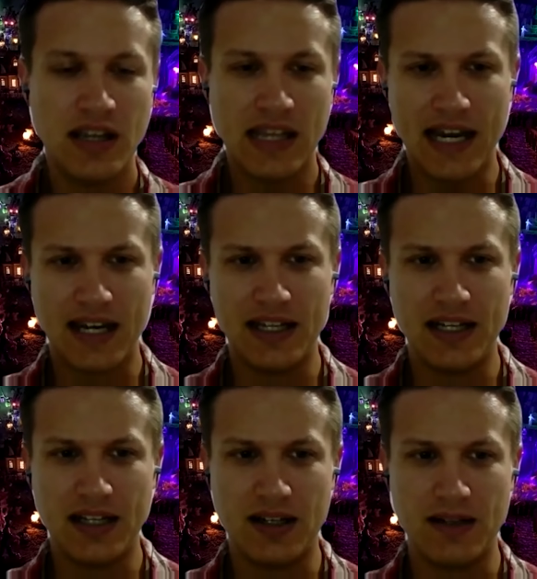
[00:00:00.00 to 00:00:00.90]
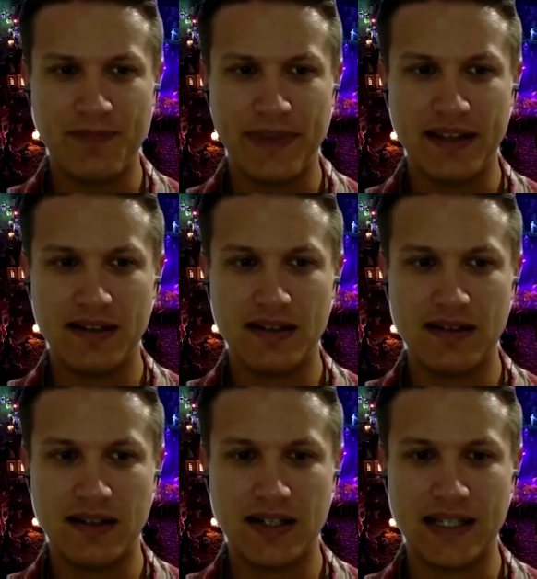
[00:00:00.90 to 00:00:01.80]
yeah, and uh,
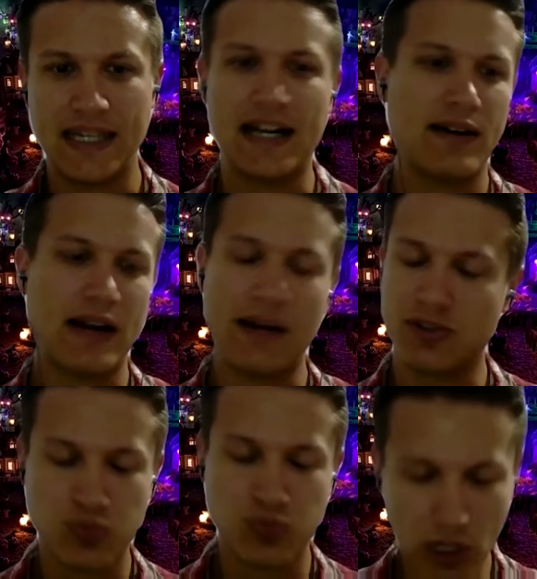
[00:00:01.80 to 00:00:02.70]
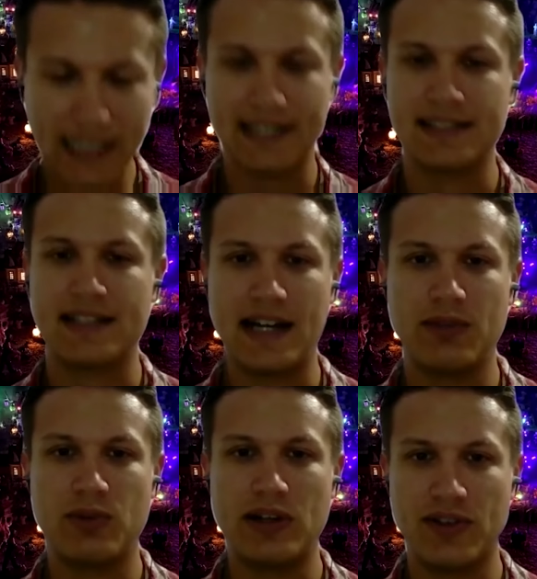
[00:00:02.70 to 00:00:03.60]
again, I, I was really
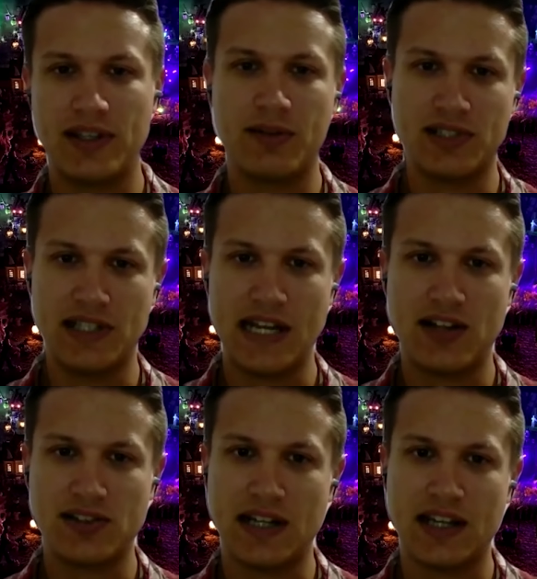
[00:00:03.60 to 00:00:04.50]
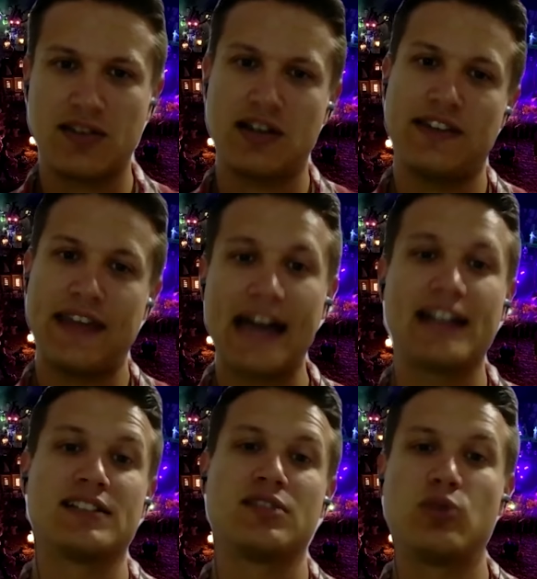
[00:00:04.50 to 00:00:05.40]
excited when everything was announced. I thought that
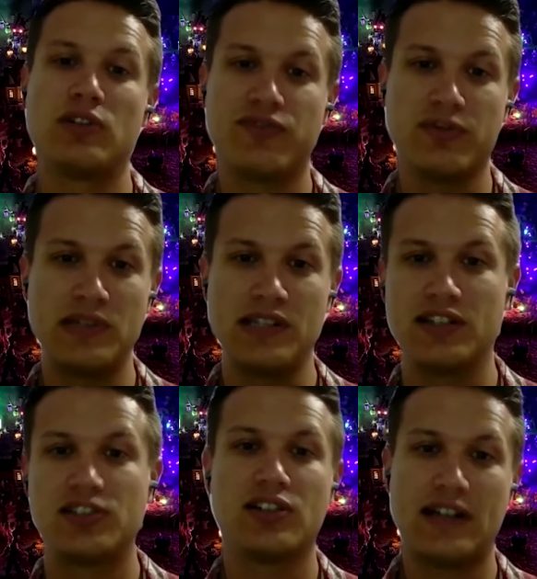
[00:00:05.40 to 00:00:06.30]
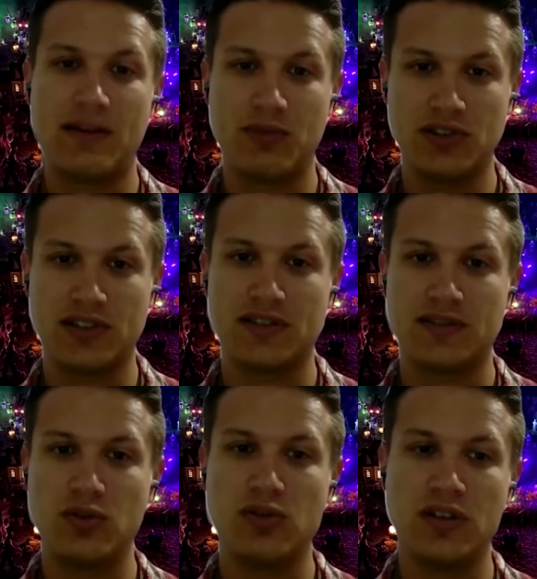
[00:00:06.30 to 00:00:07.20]
is the one for me this year. That one looks
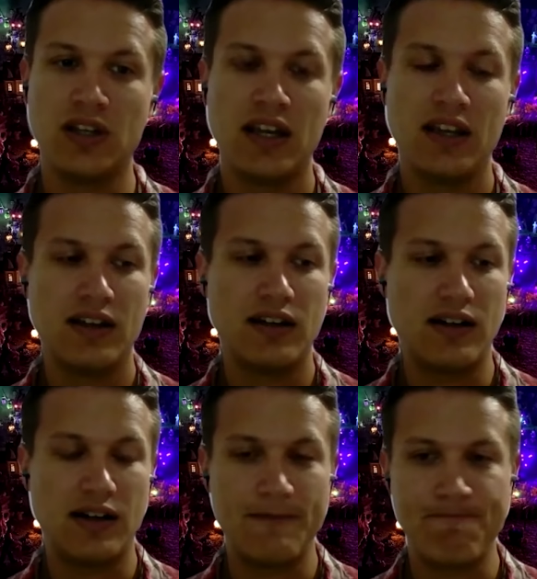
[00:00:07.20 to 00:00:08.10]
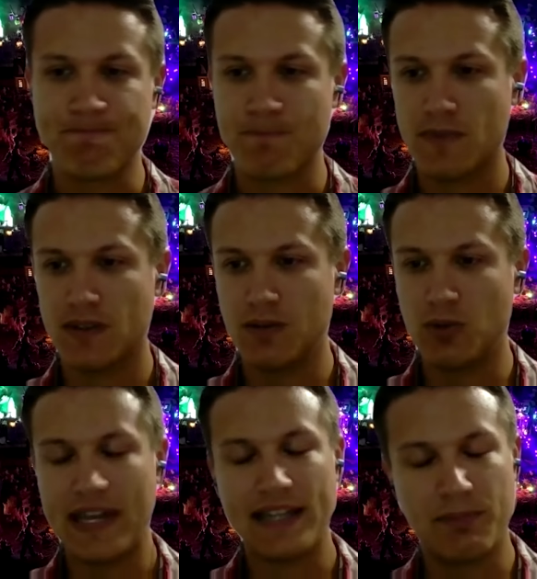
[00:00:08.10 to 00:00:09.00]
cool. Um,
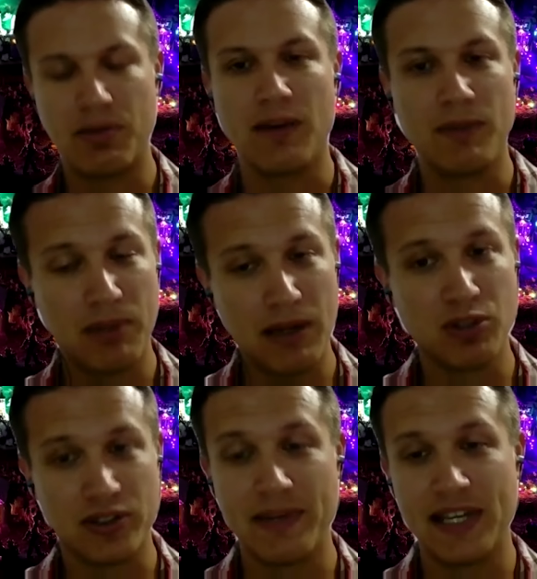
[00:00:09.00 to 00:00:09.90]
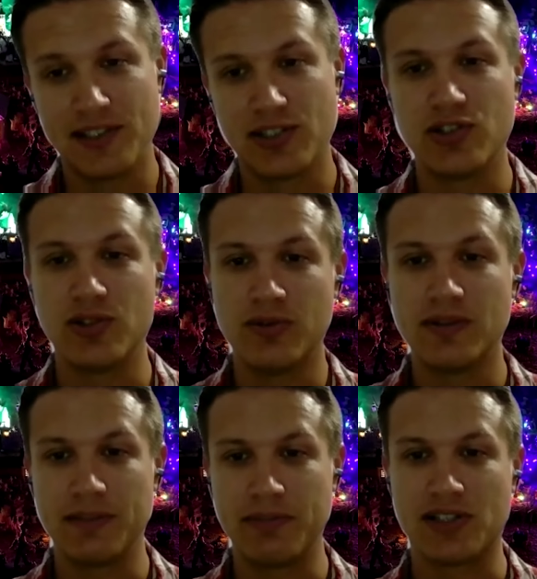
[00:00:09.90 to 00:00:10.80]
well, that and the pub. The pub looked amazing too
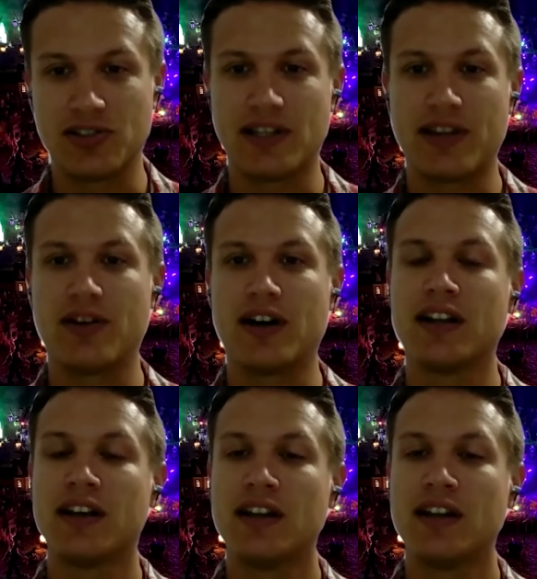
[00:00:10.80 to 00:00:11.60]
in pictures. I thought.